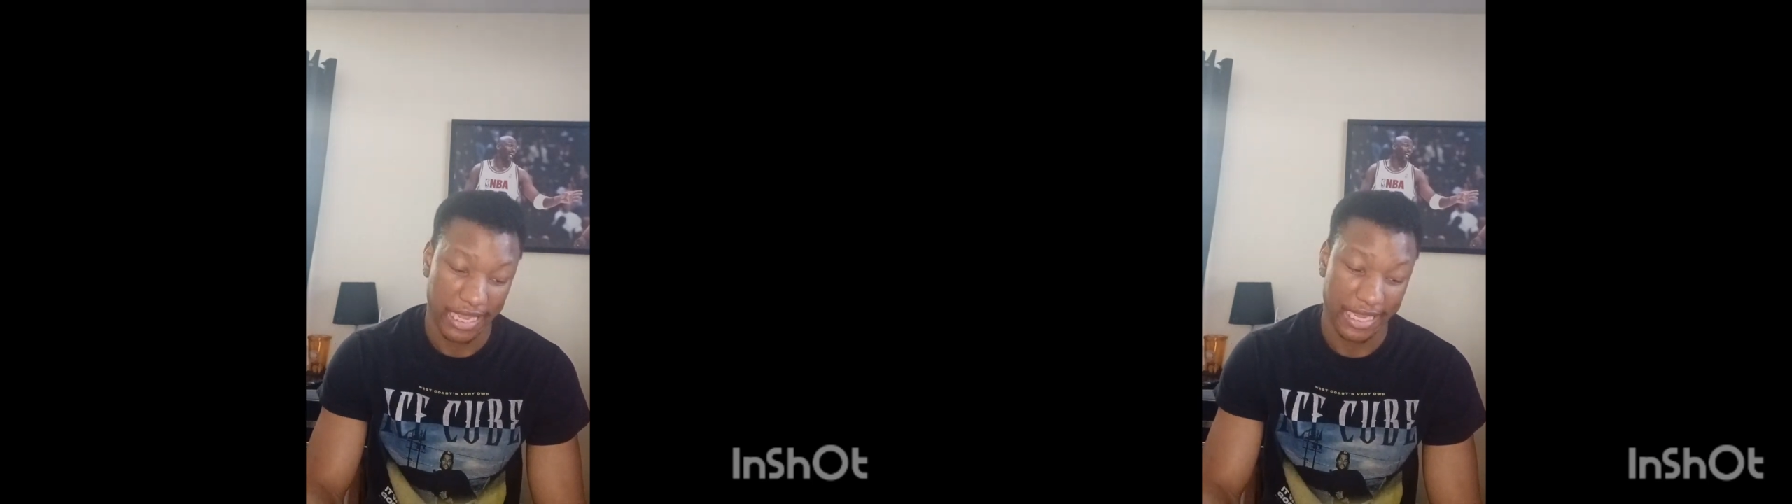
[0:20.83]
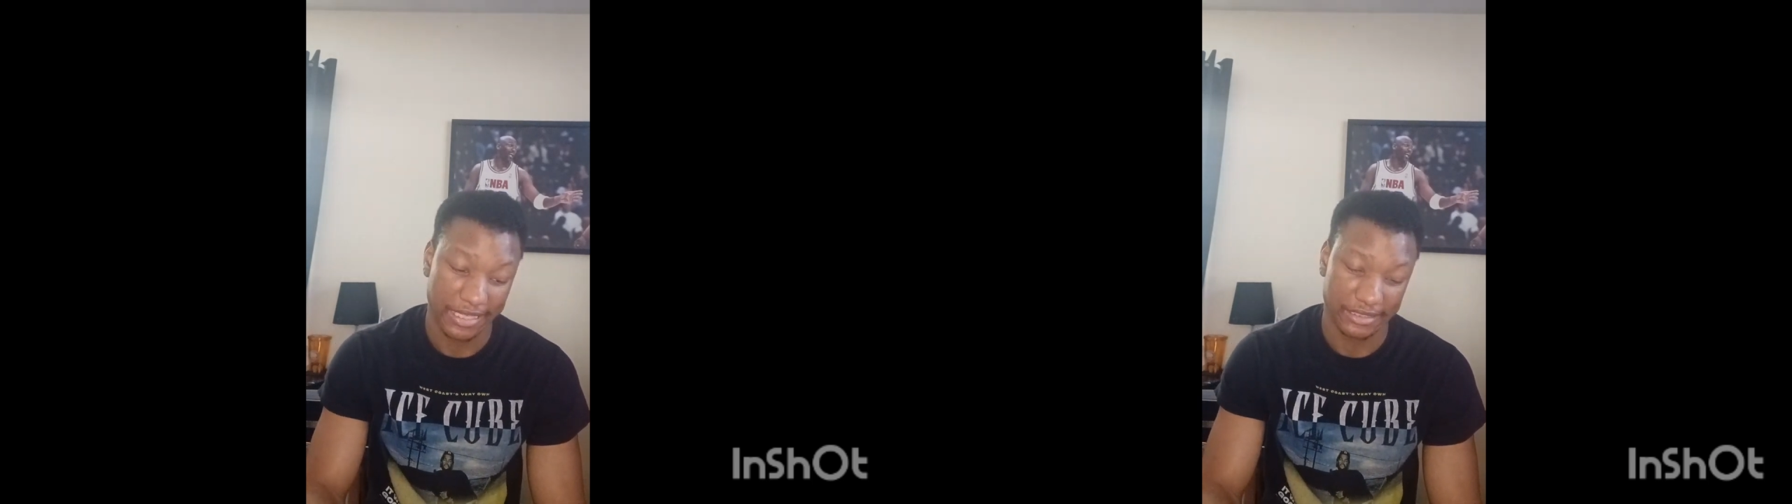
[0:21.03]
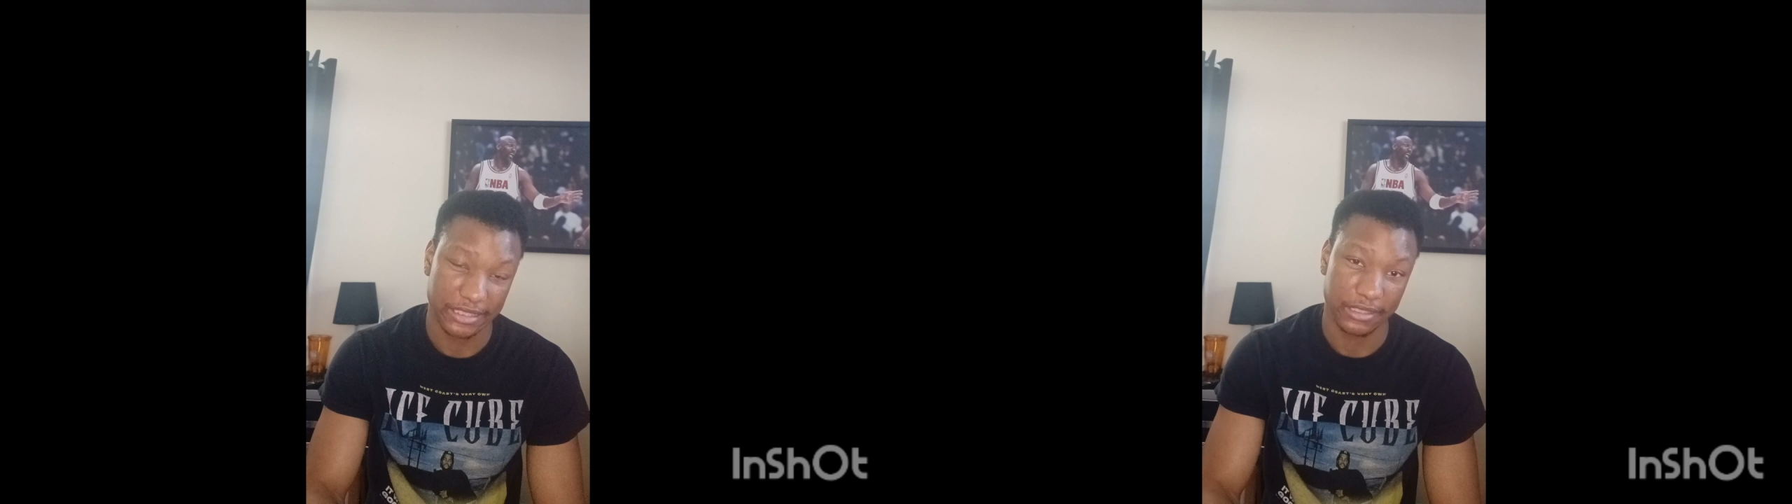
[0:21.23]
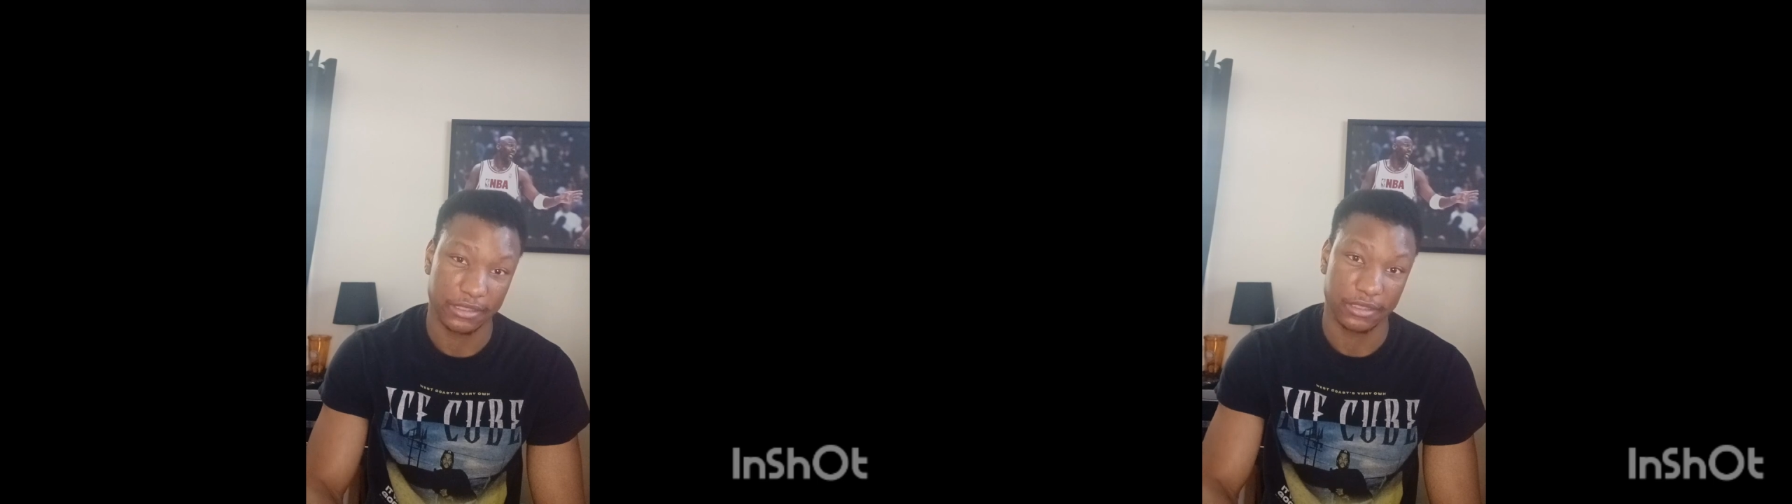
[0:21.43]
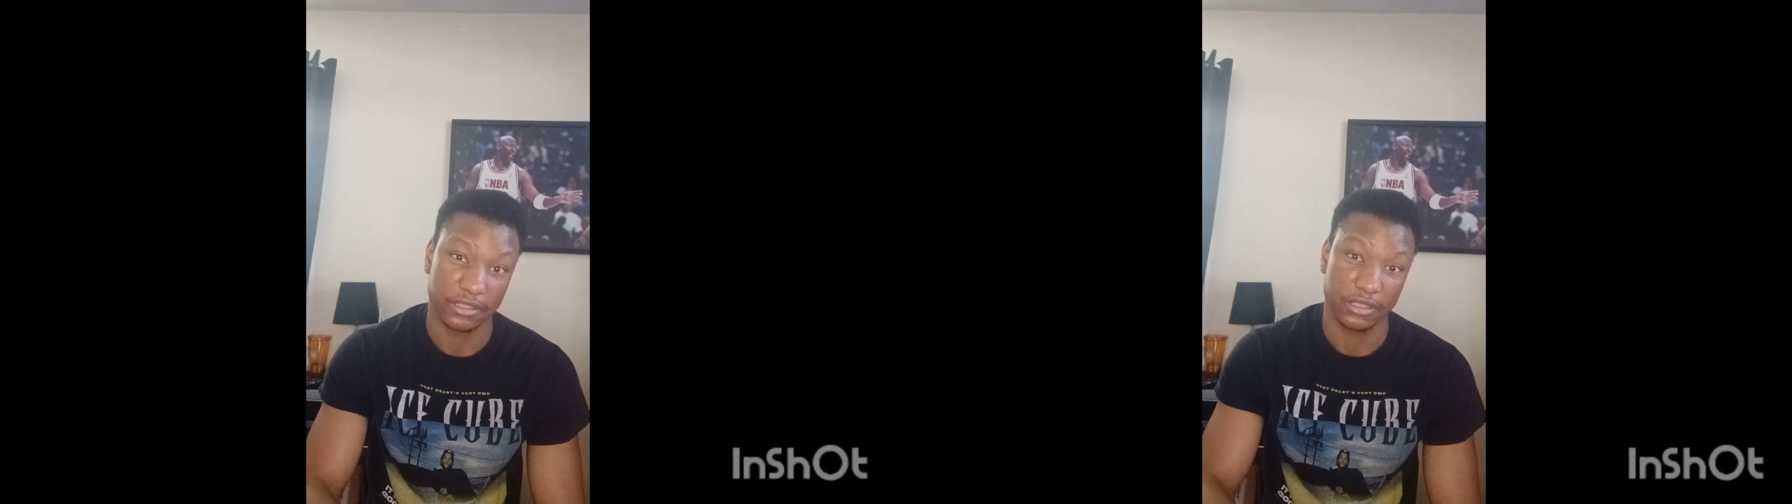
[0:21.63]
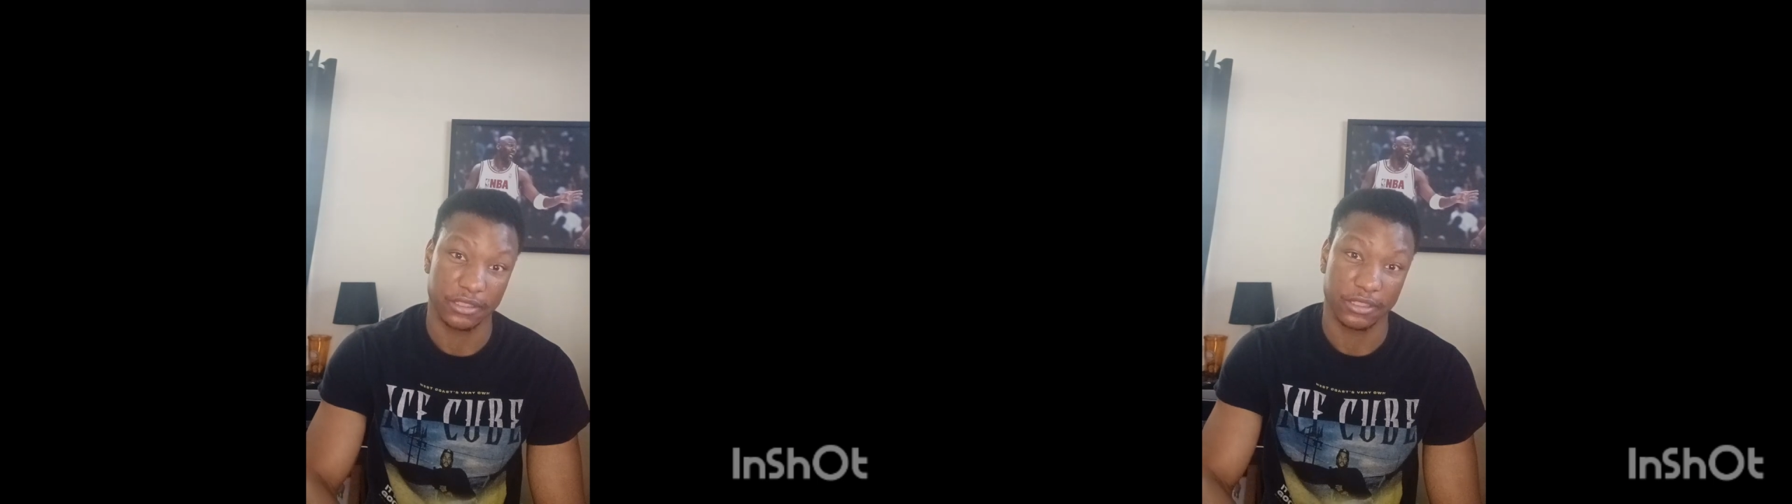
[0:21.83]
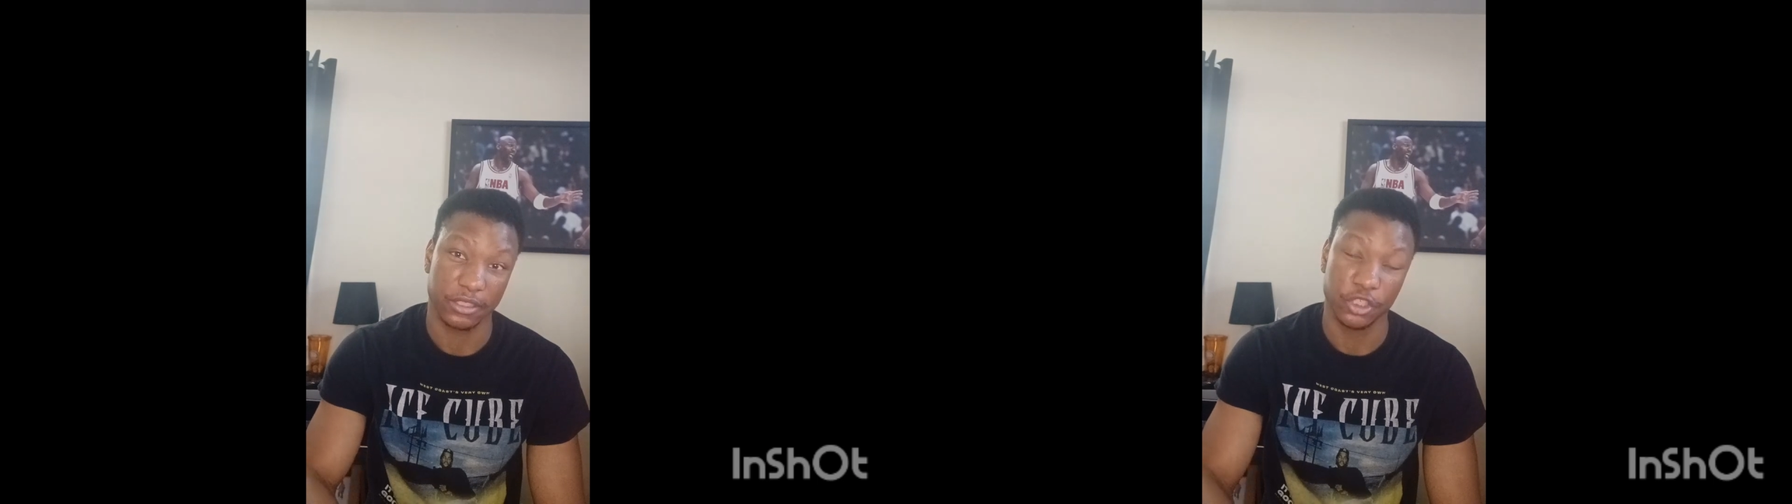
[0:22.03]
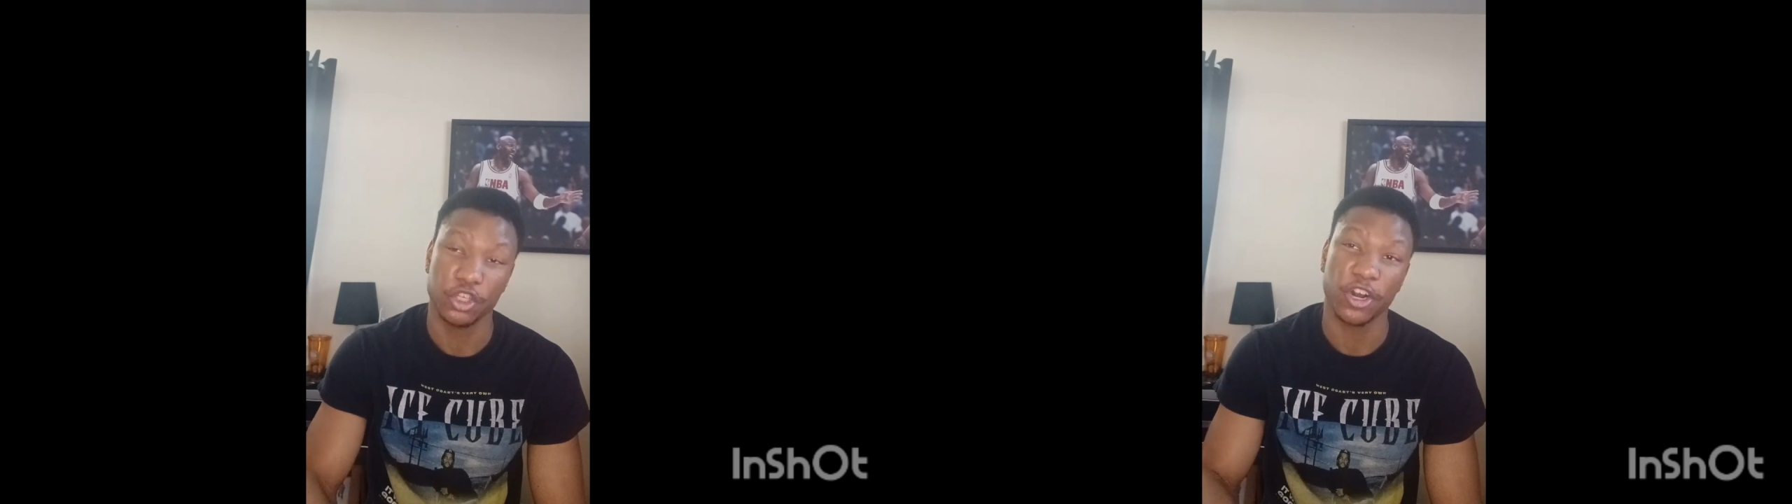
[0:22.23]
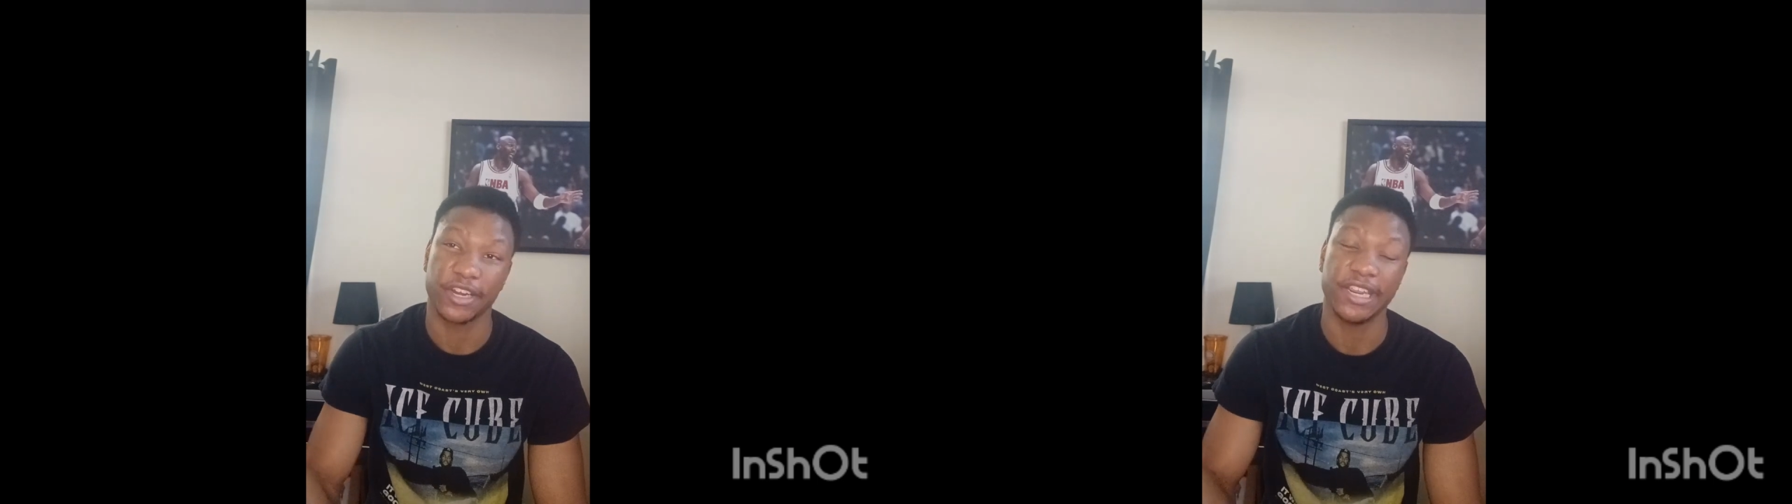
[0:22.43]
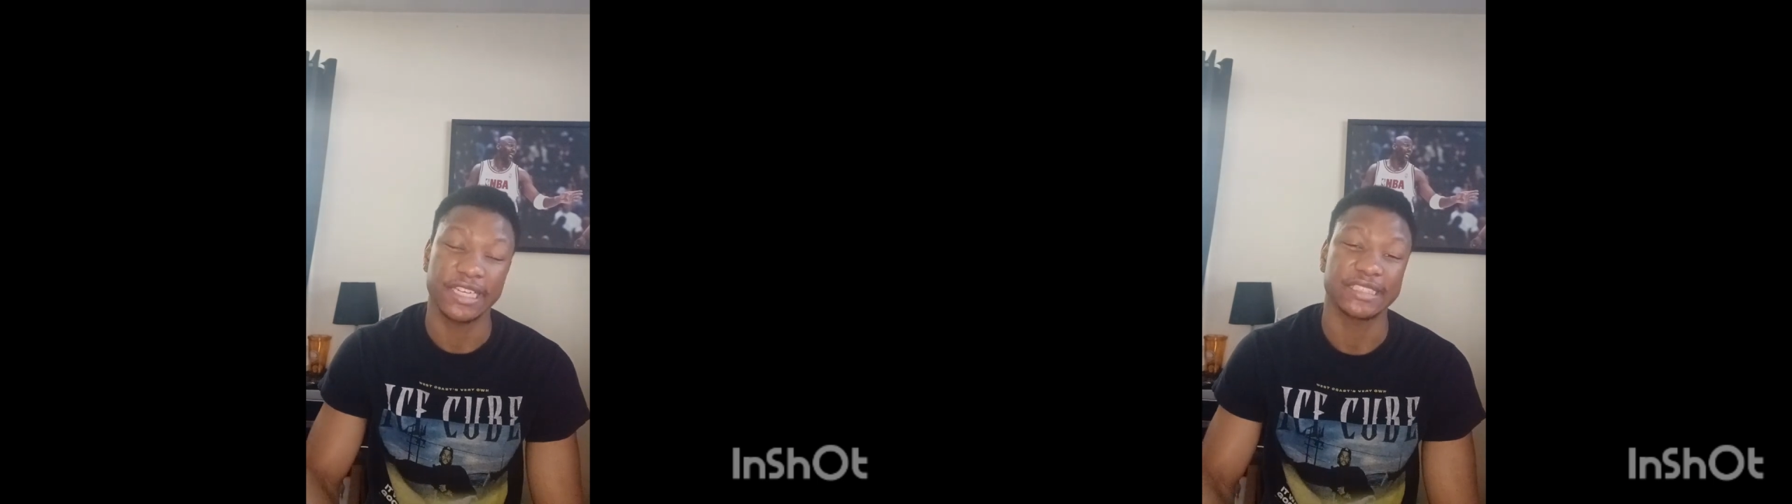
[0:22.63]
Is it the New York
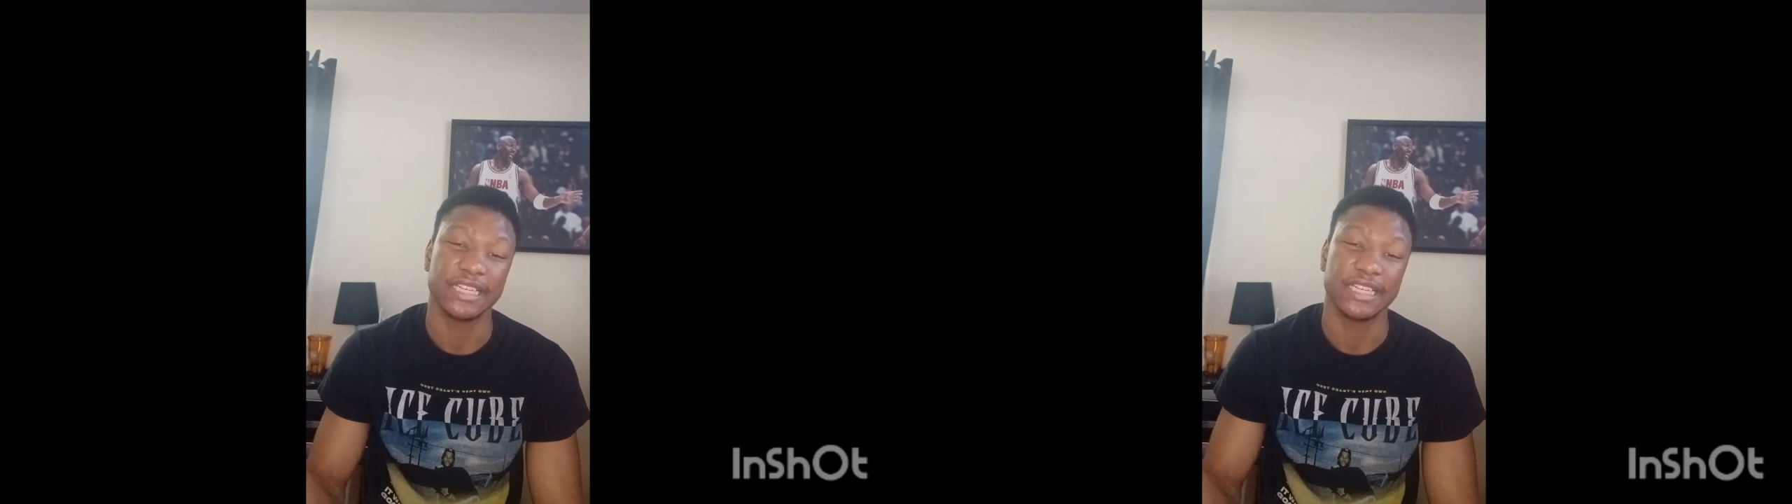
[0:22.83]
Knicks